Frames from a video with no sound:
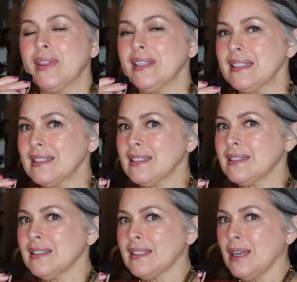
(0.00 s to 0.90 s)
This is
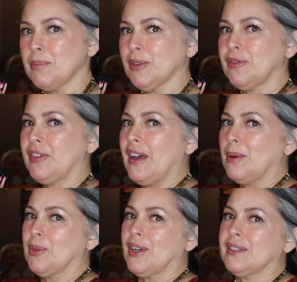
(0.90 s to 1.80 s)
the type of
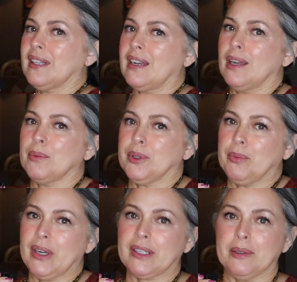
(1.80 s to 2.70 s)
fabric that I
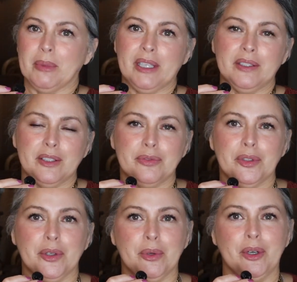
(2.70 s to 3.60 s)
would recommend
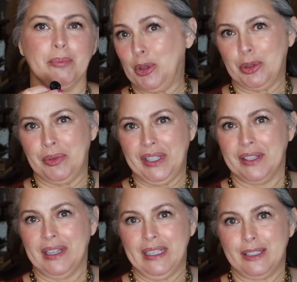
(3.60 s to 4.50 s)
if you are
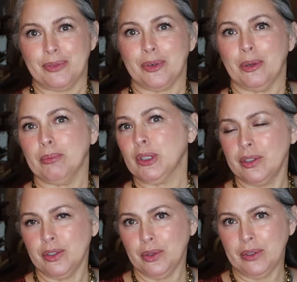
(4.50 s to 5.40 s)
borrowing things from
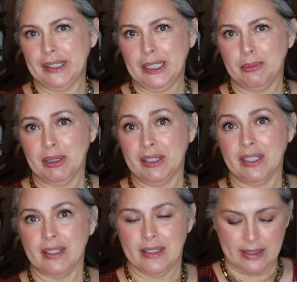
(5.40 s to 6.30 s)
Nuuly,
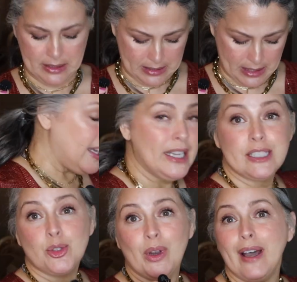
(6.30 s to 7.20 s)
because
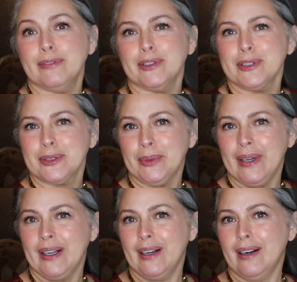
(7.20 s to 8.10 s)
it travels
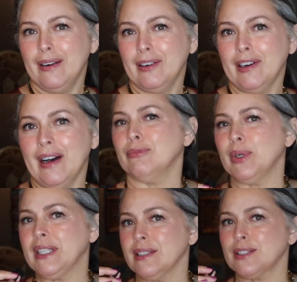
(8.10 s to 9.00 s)
well
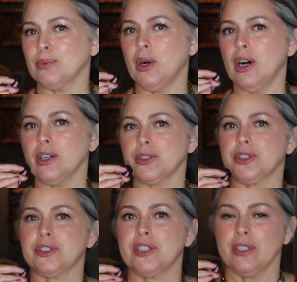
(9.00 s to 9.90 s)
when it's
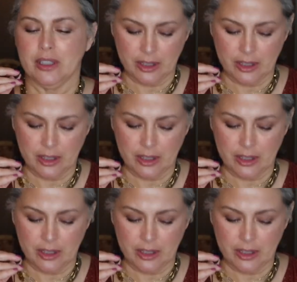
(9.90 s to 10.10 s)
washed.